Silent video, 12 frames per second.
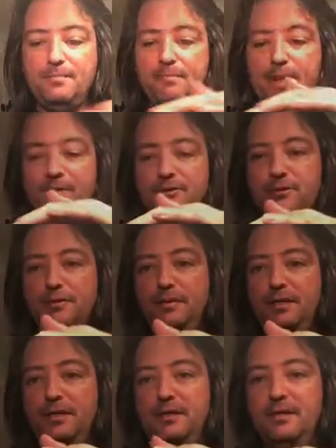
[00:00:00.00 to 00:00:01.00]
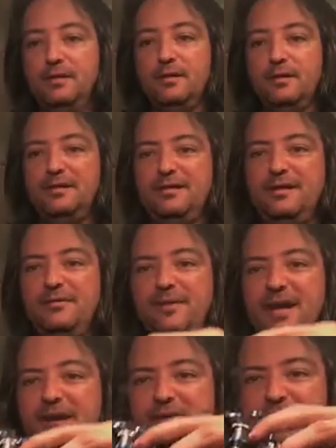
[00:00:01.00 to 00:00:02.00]
and it mounts to the
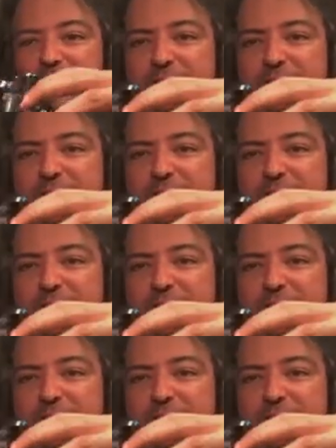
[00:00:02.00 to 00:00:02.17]
Diff